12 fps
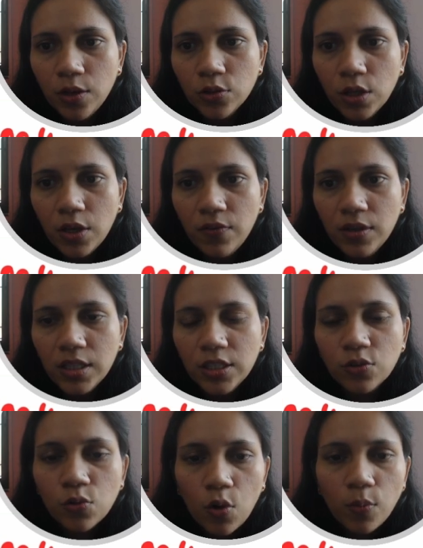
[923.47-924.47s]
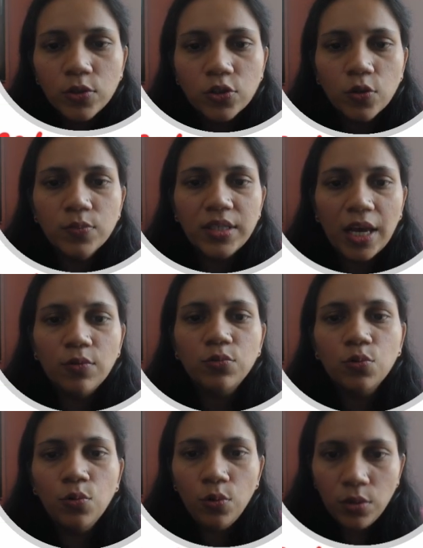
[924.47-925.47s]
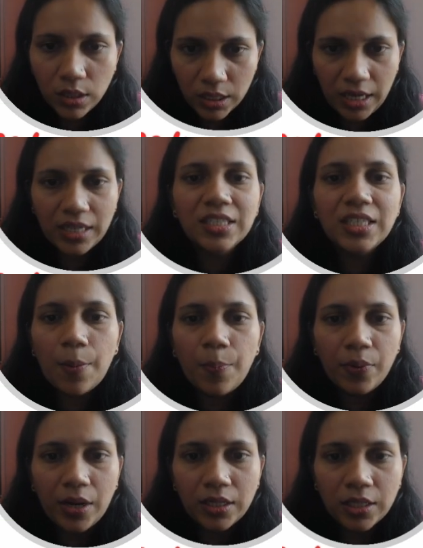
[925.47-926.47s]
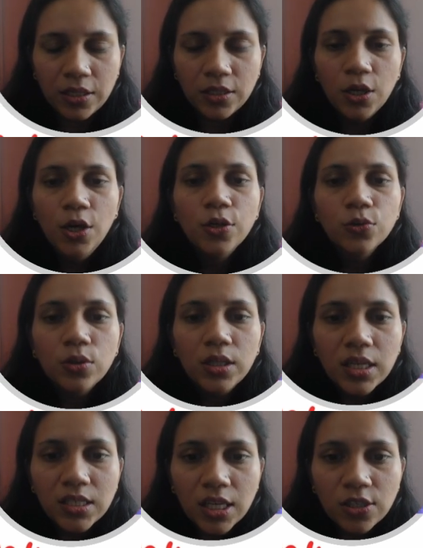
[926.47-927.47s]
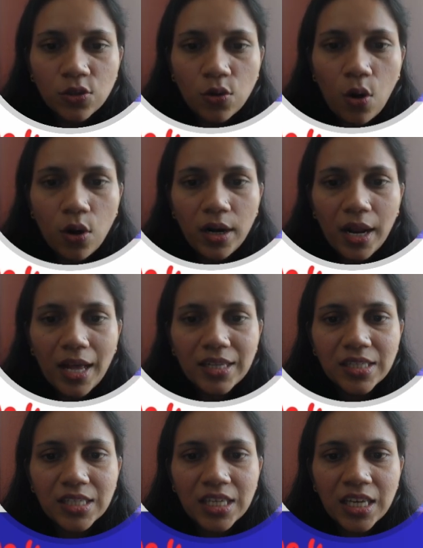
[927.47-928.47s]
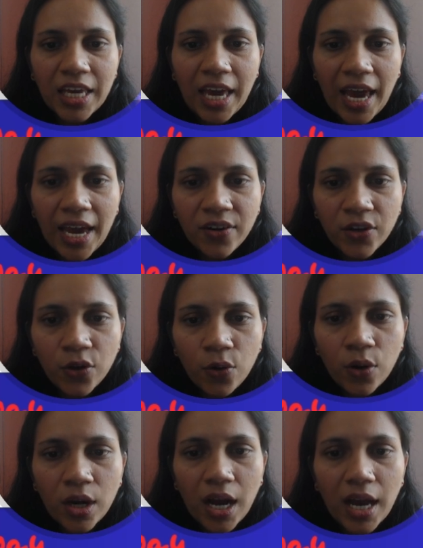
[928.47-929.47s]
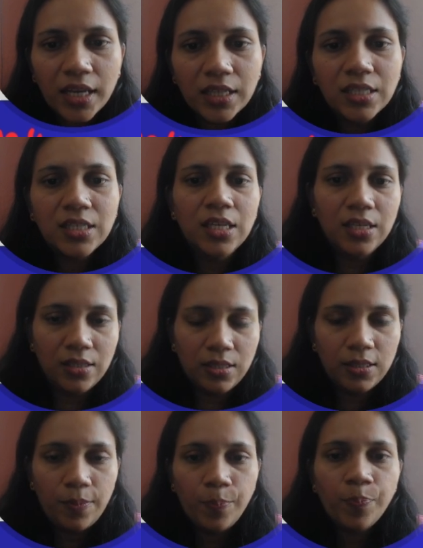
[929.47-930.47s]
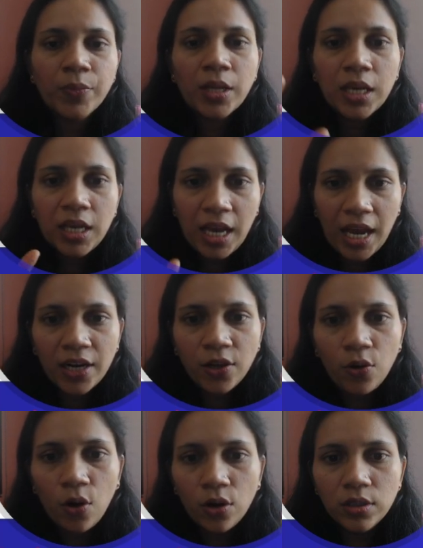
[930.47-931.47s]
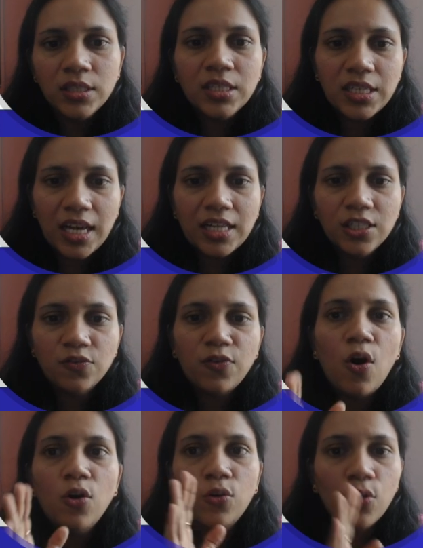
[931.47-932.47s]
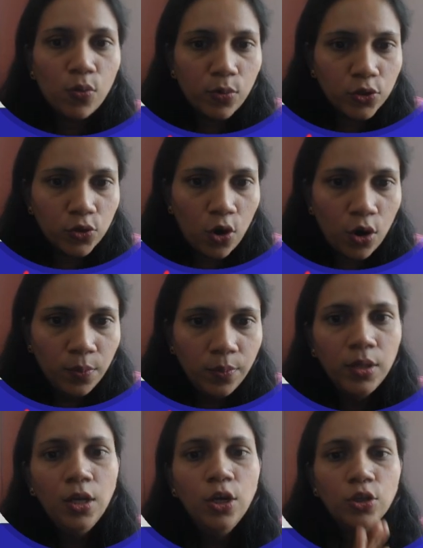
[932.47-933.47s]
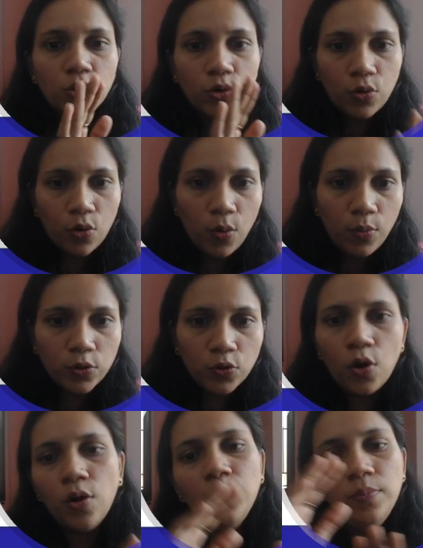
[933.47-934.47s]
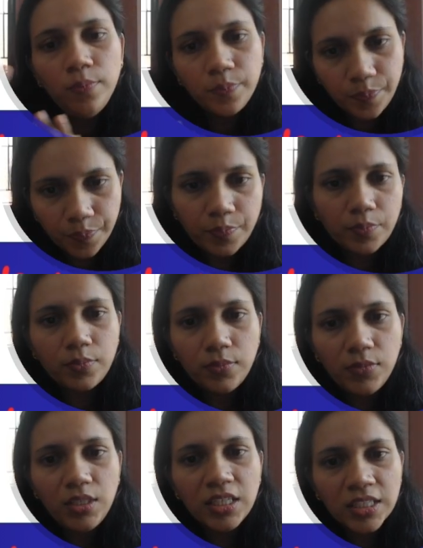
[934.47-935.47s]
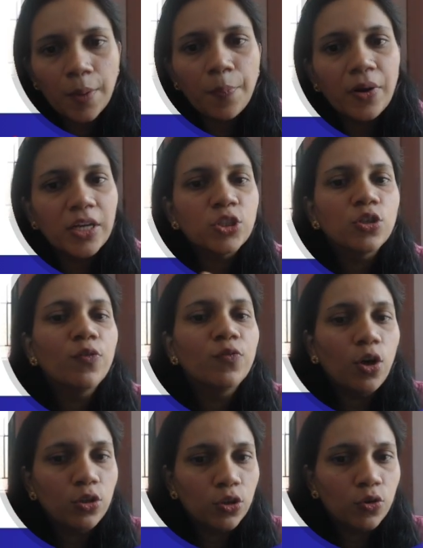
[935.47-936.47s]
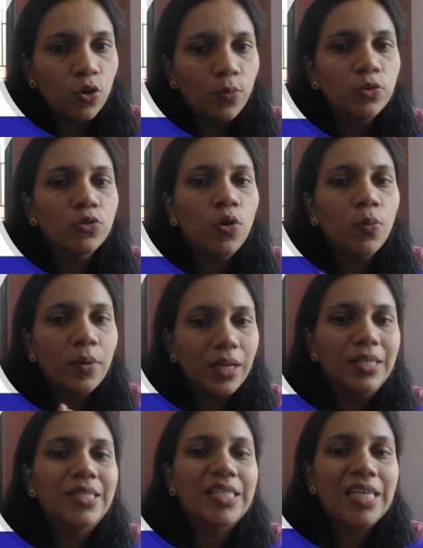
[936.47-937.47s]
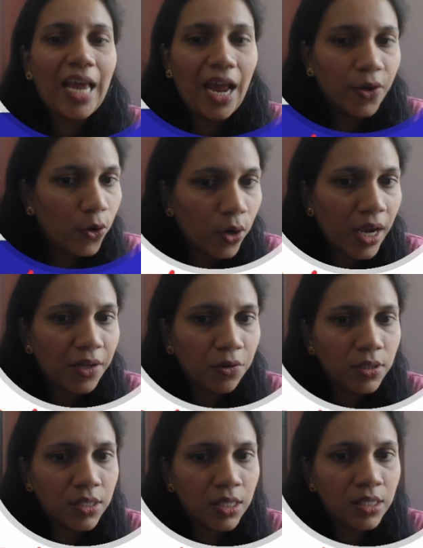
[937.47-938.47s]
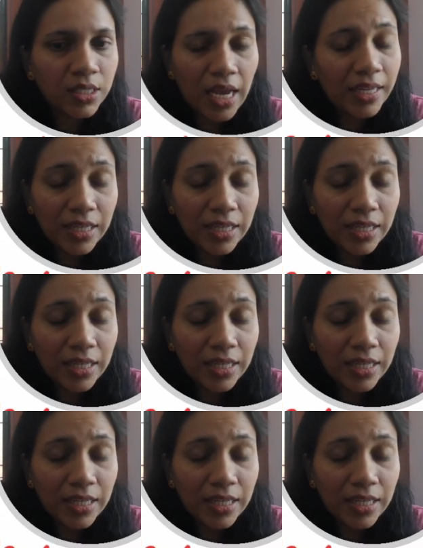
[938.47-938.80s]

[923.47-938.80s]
So even these chromosomes have to get separated. So this is called as karyokinesis. Karyon stands for chromosome. So chromosome separation of daughter chromosome is karyokinesis.